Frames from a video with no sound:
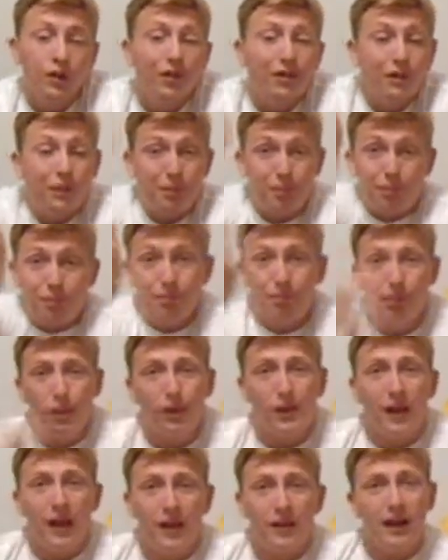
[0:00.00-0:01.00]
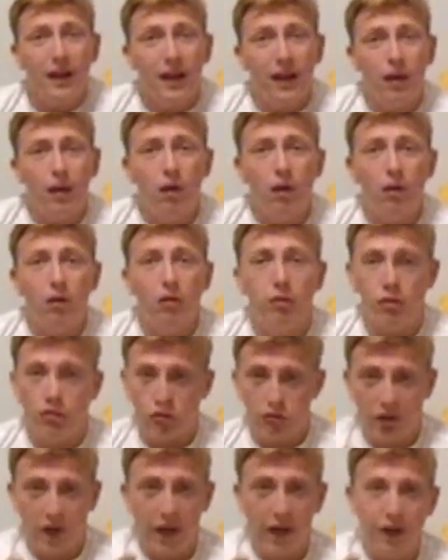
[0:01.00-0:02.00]
to protect that goal,
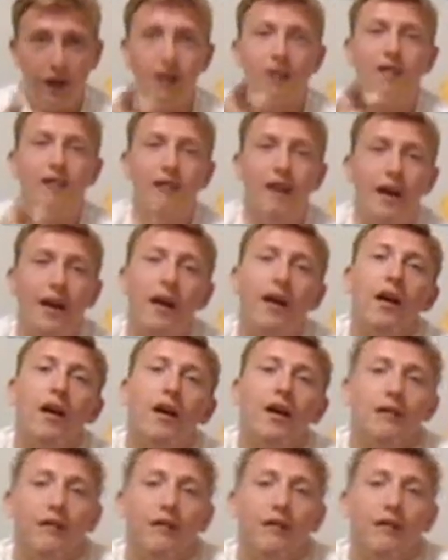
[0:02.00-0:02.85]
right? Right.